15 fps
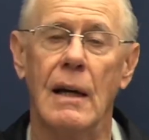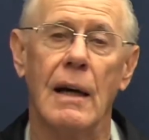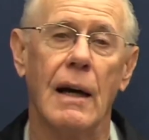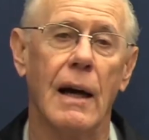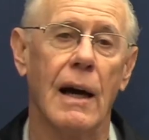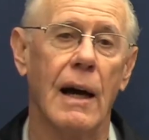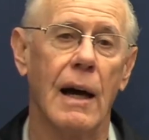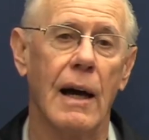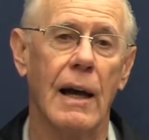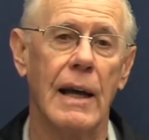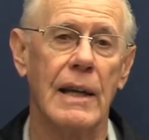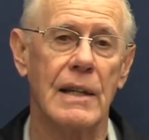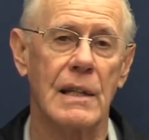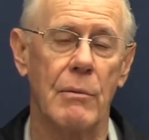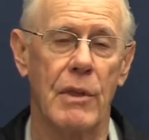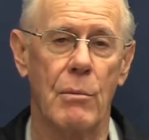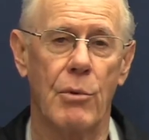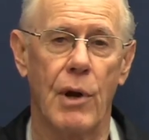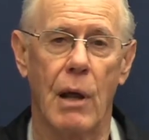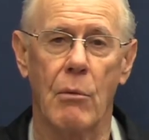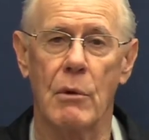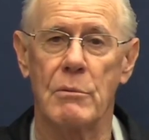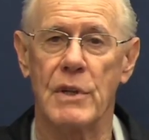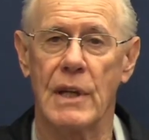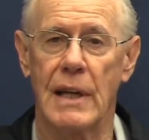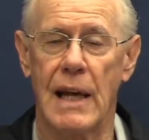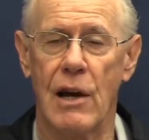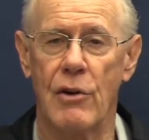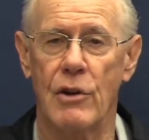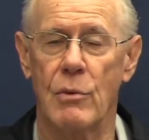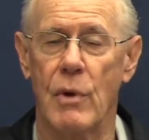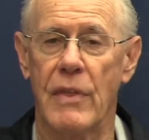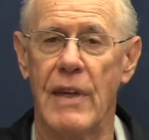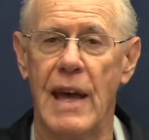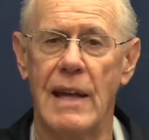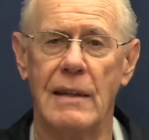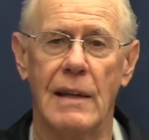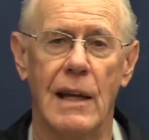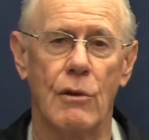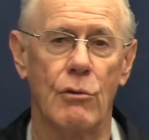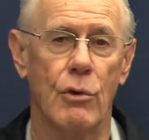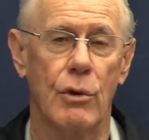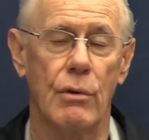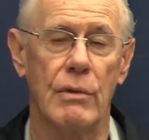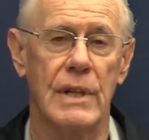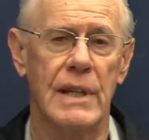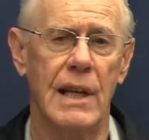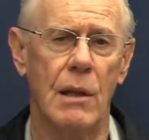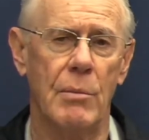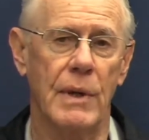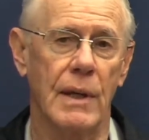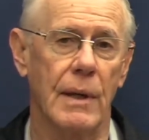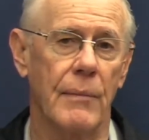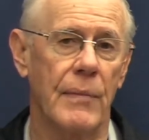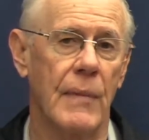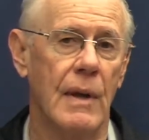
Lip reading: and some of the problems encountered with that and how Rotary is helping them.